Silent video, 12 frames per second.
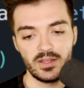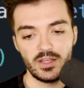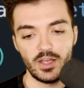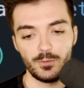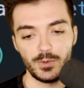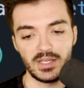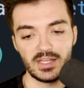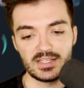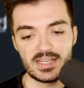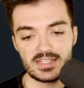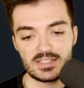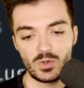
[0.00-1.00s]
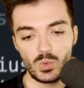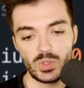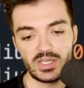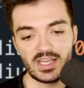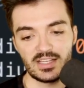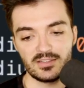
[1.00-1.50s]
If we get hit, we
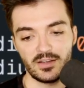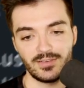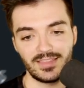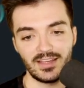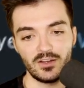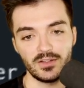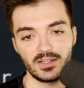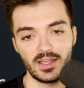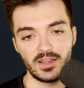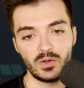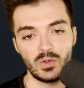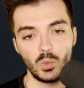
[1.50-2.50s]
cancel everything altogether.